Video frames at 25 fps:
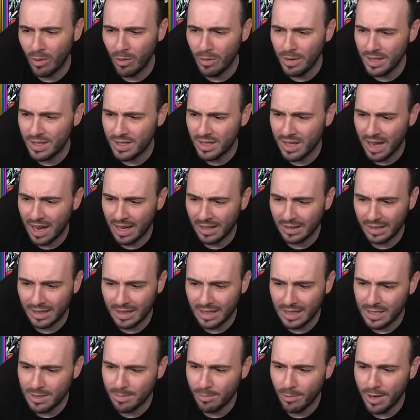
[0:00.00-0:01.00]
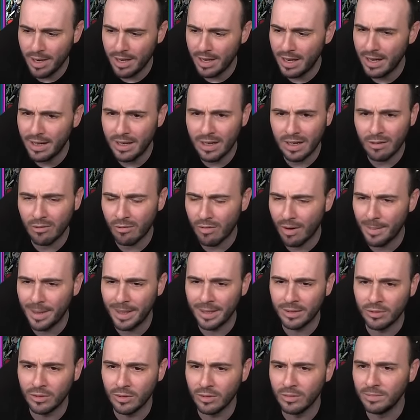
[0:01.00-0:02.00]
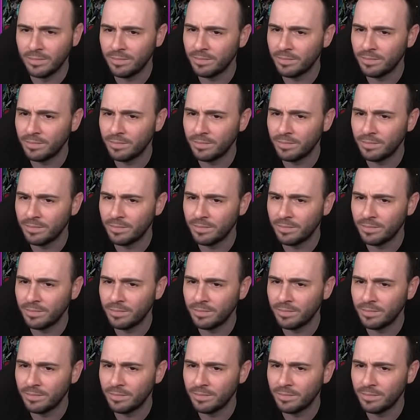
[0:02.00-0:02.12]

Who needs Cardia? Let's bring in uh, Ramantu.